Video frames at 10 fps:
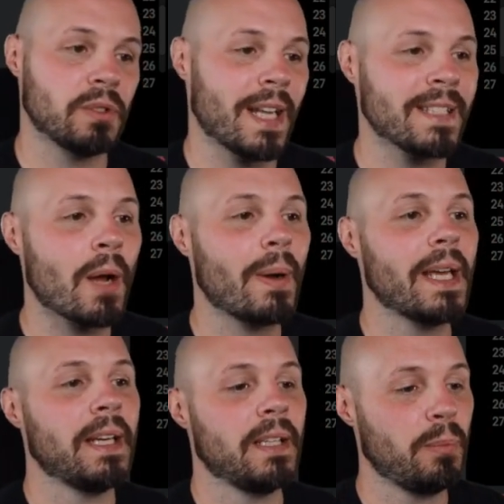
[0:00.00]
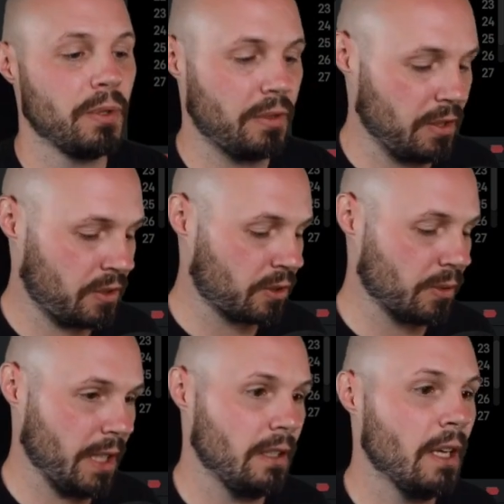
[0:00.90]
So that's how I ended up with this
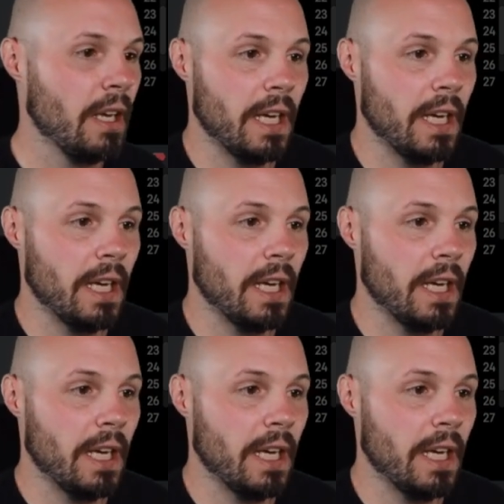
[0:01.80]
screen.